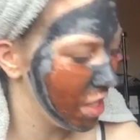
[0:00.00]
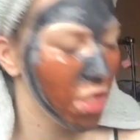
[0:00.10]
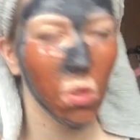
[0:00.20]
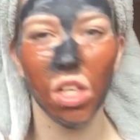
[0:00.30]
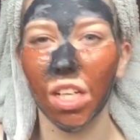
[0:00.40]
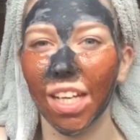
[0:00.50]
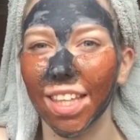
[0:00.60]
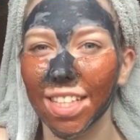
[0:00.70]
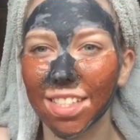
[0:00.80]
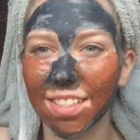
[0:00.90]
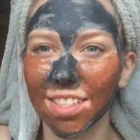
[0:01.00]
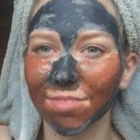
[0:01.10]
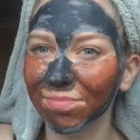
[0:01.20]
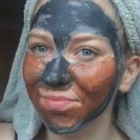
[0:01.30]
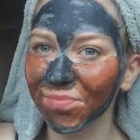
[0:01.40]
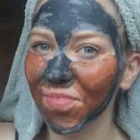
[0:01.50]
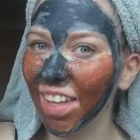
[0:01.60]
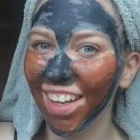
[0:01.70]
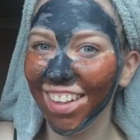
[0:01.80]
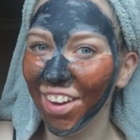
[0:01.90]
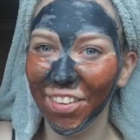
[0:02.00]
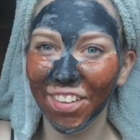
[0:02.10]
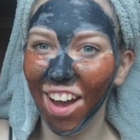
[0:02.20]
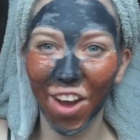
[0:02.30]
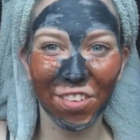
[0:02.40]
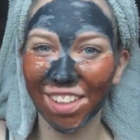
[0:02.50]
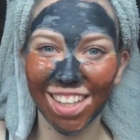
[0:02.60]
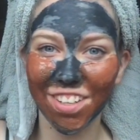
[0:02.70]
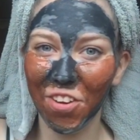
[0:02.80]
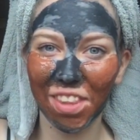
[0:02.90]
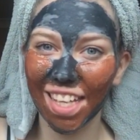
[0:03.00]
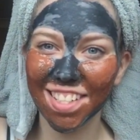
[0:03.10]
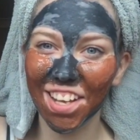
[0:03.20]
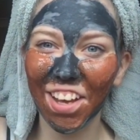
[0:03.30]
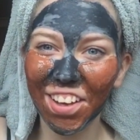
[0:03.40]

Do I look like this? No, I really don't think so.